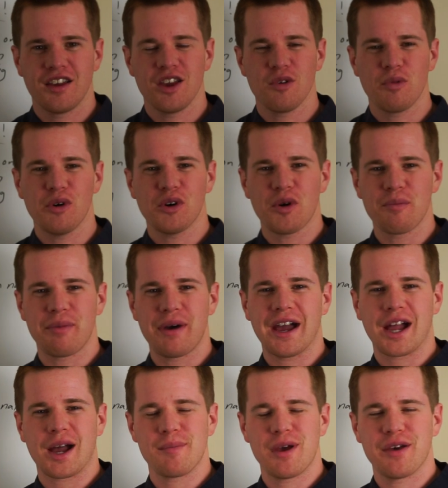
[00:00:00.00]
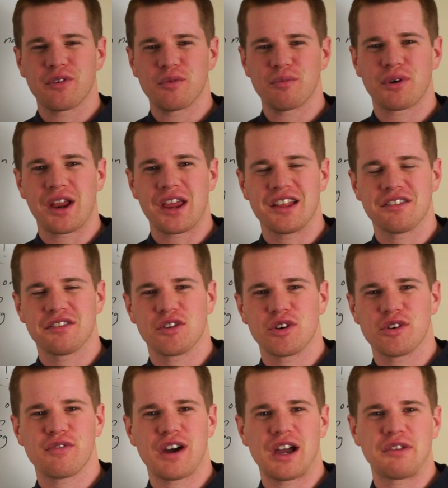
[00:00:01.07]
Hey, welcome back. I'm Evan Brand,
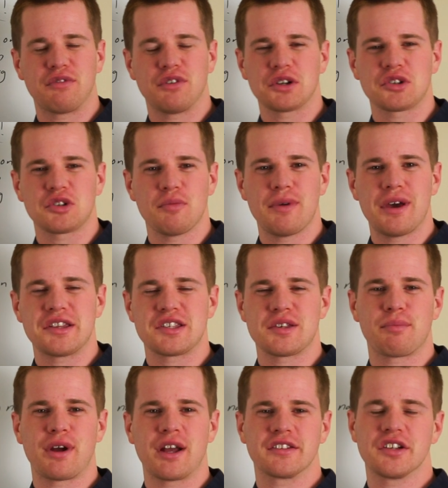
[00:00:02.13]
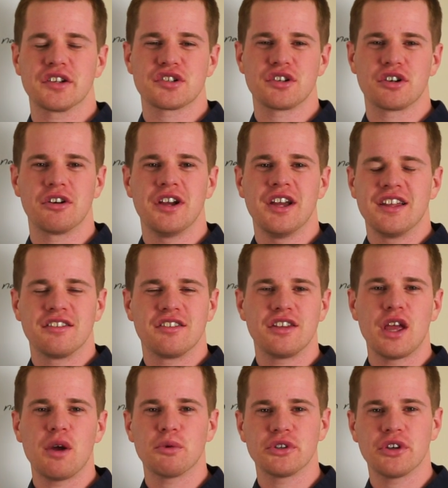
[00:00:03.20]
certified functional medicine practitioner.
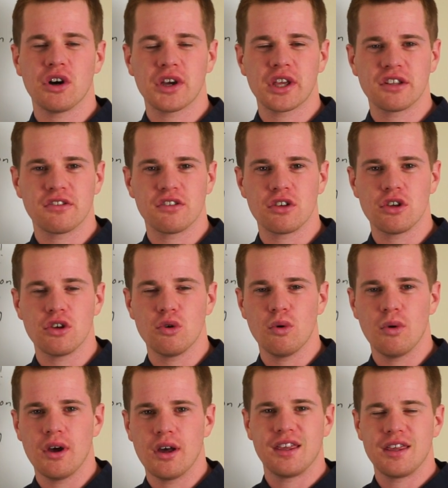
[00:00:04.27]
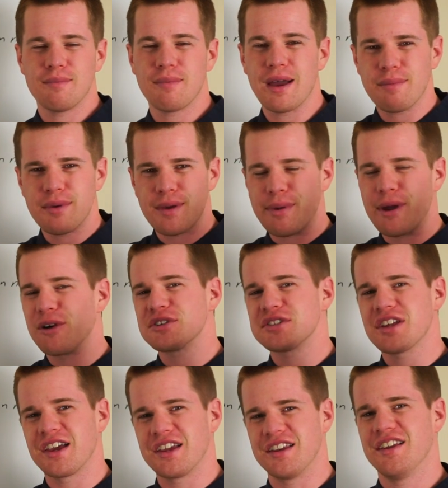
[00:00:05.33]
Today we're talking to you, it might be a
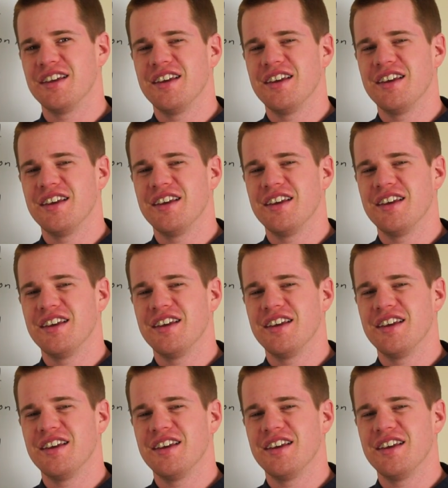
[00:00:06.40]
parasite.